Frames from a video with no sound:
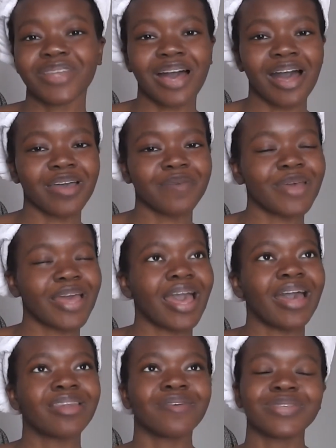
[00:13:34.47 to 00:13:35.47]
time
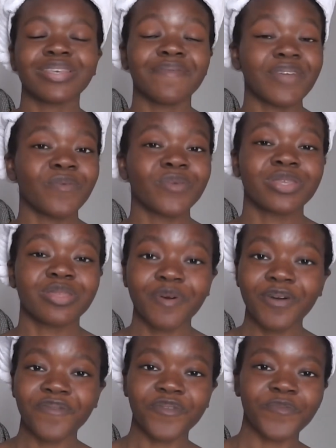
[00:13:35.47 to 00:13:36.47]
and I'll see if anyone's in the
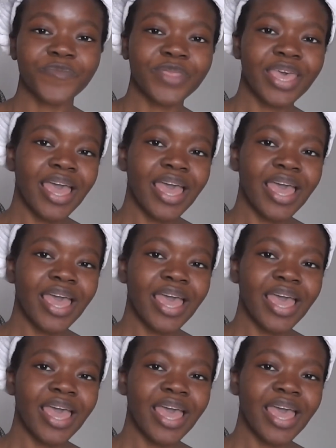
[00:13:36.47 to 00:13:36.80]
bathroom.